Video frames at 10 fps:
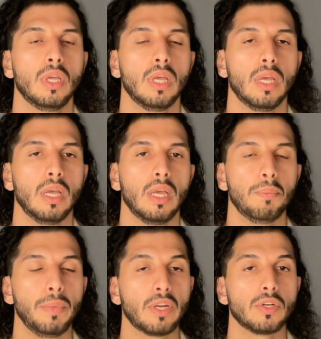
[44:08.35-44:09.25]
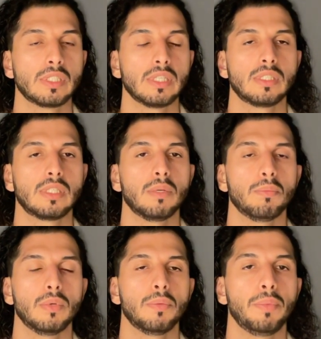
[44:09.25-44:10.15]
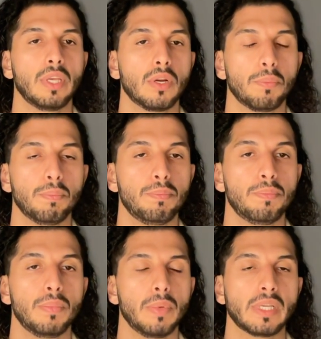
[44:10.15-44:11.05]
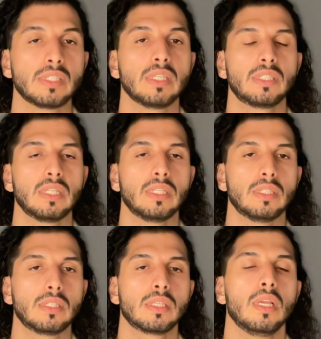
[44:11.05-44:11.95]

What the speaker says: a bigger system, a bigger existence.